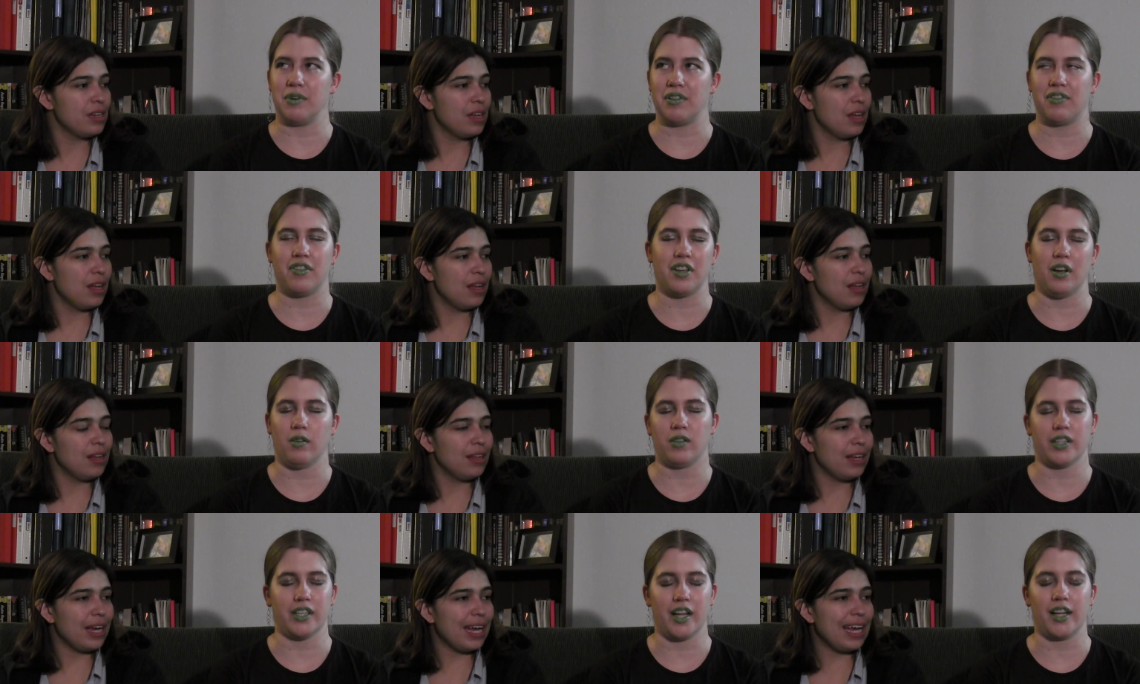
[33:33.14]
Speaker 1: with the
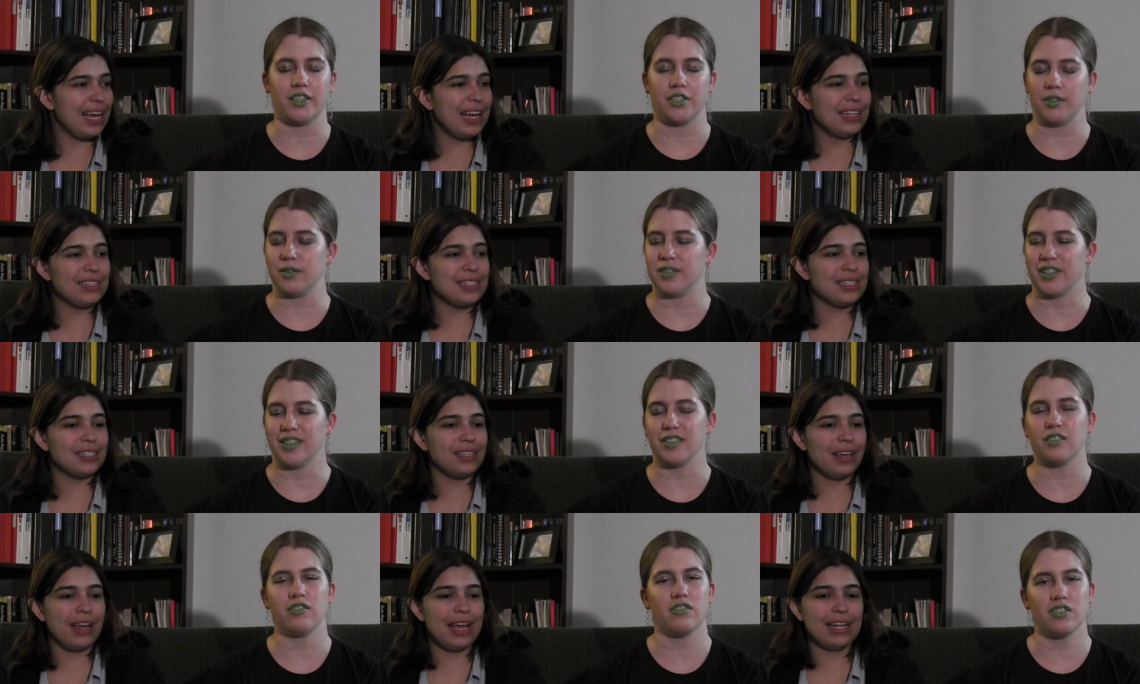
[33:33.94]
Oakland Nachos.
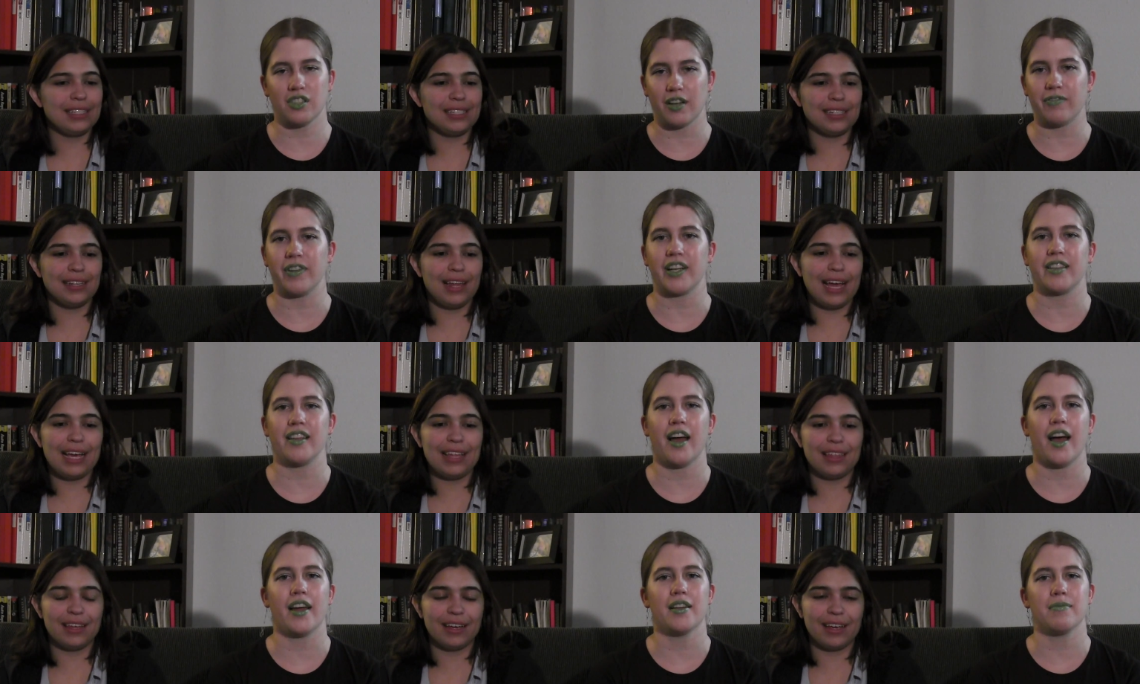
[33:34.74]
It's,
Speaker 2: it's
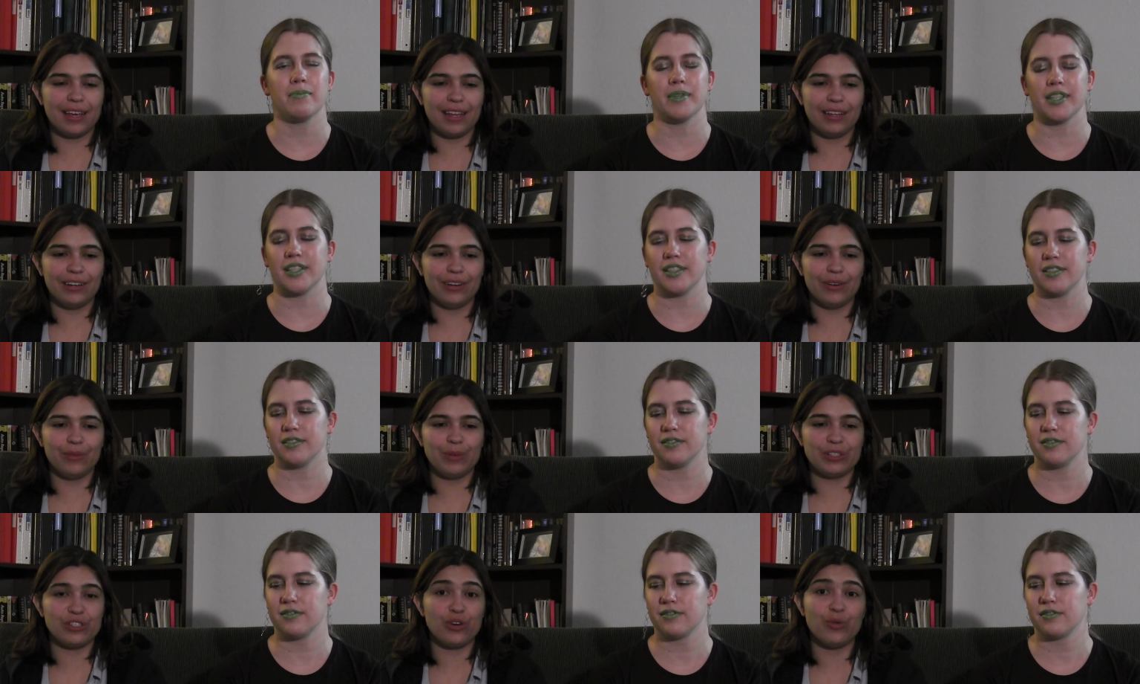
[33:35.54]
like, like the
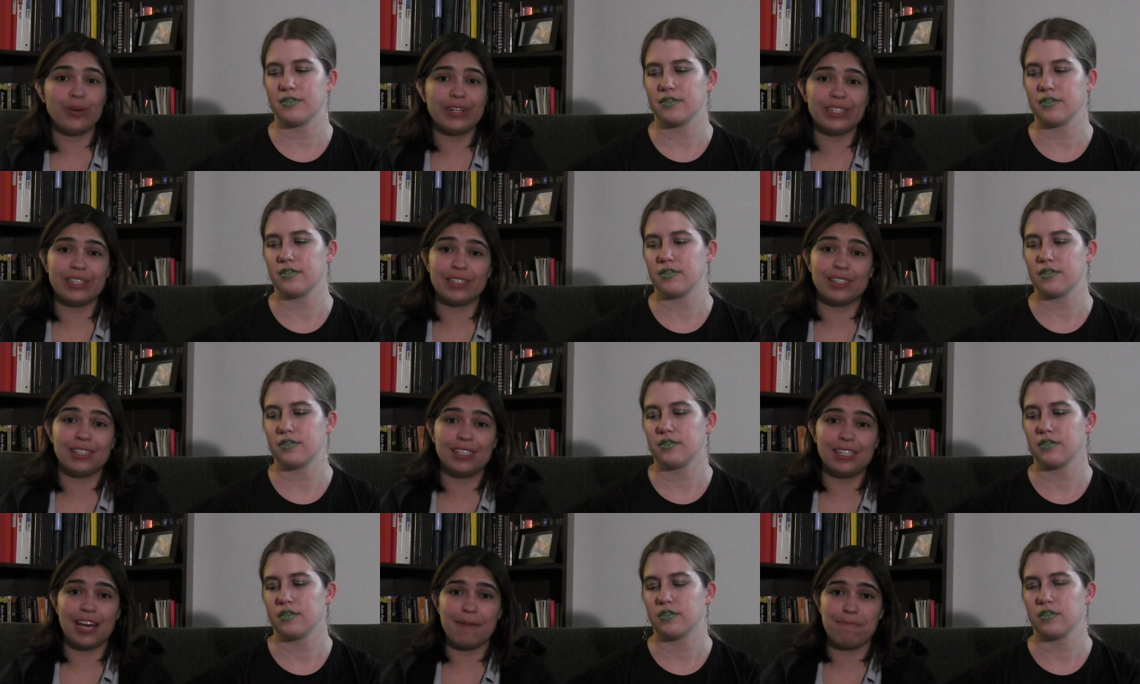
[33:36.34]
killer was always a
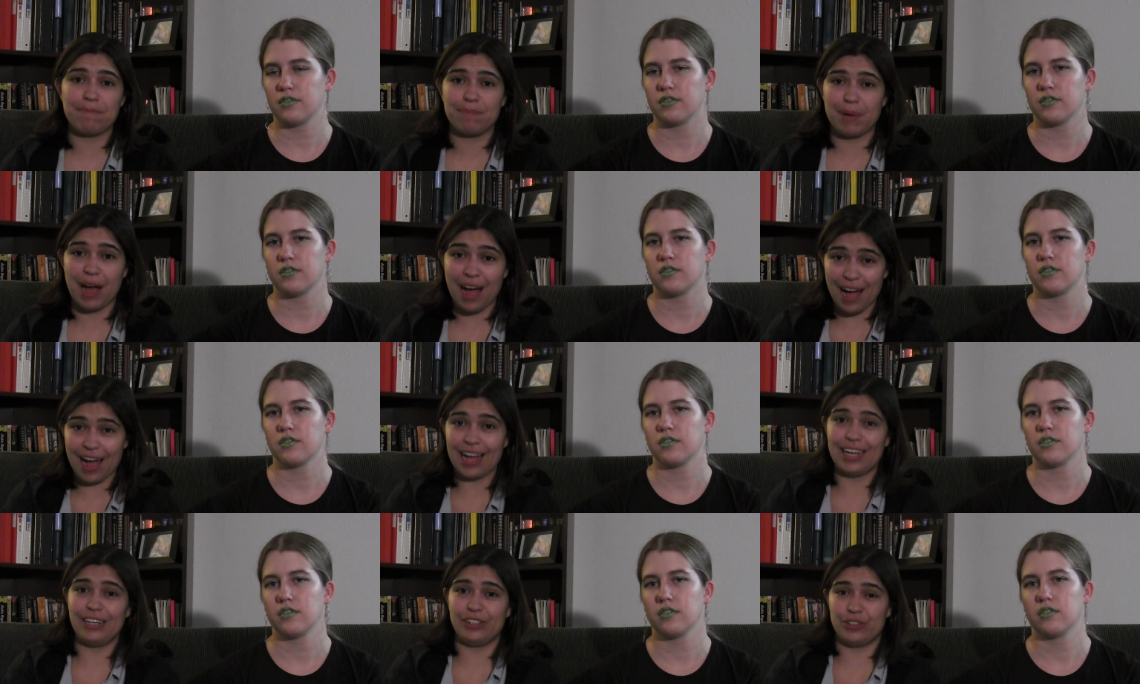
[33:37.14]
step
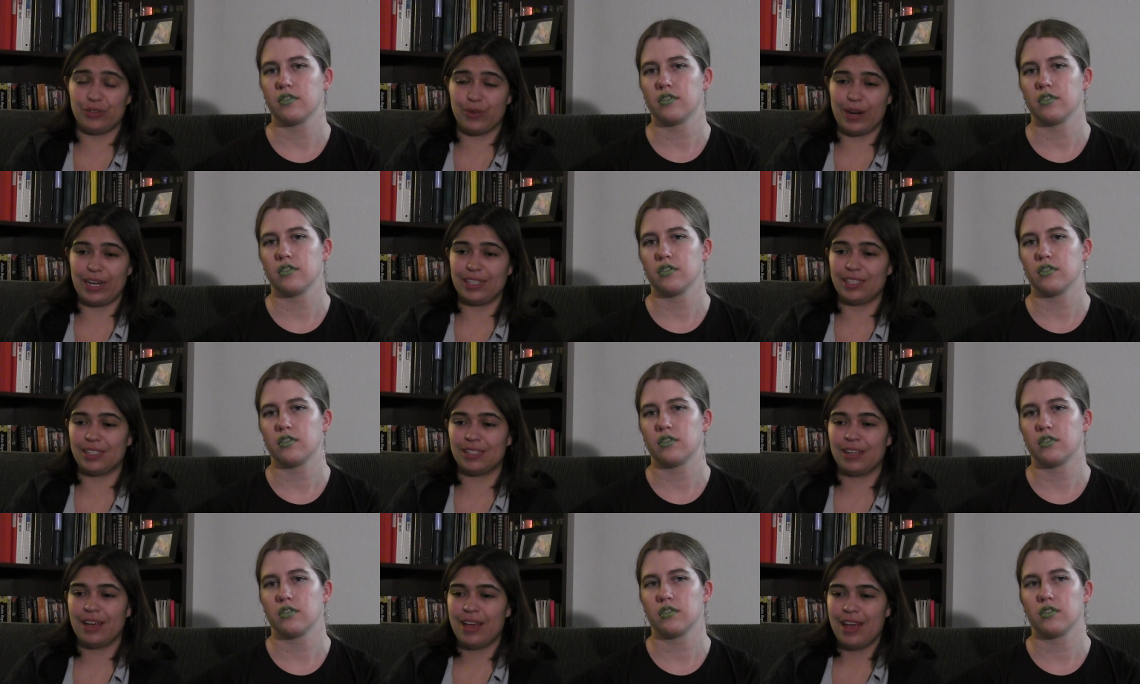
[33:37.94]
behind
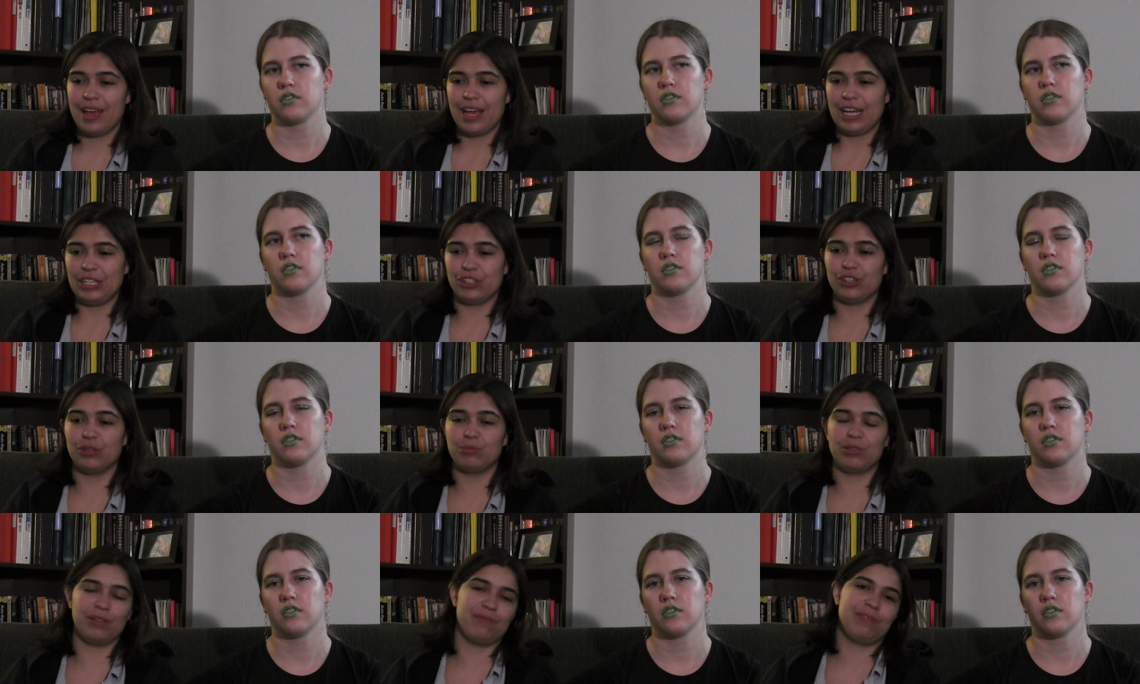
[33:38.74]
Grace in
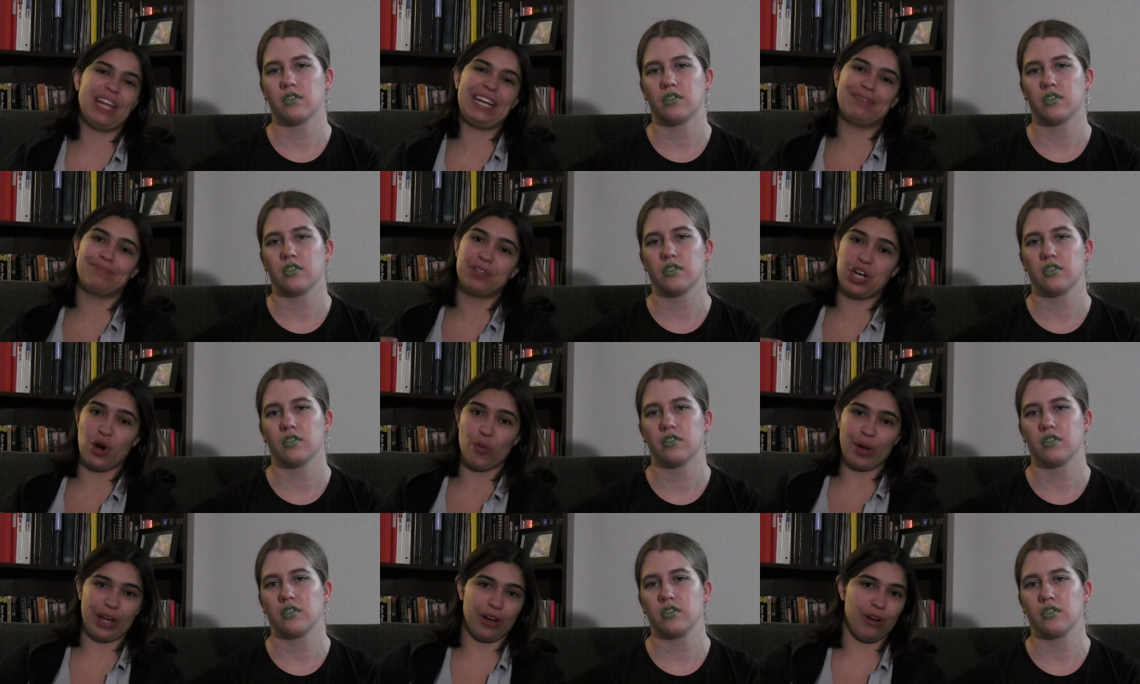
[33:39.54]
terms of like
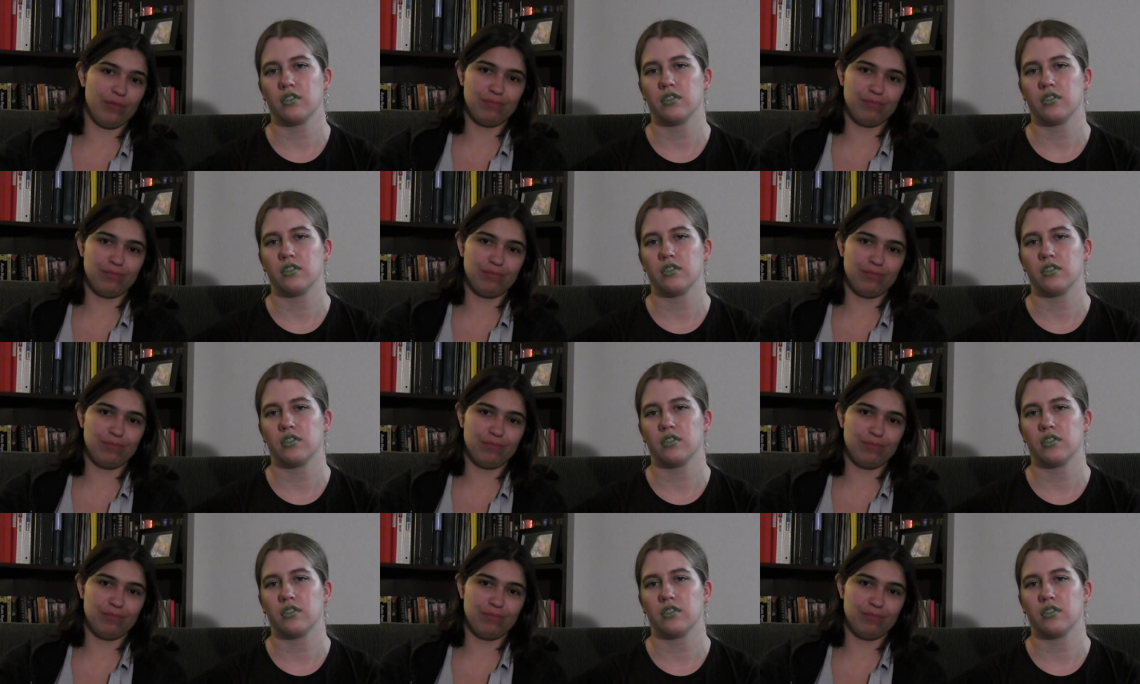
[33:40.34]
going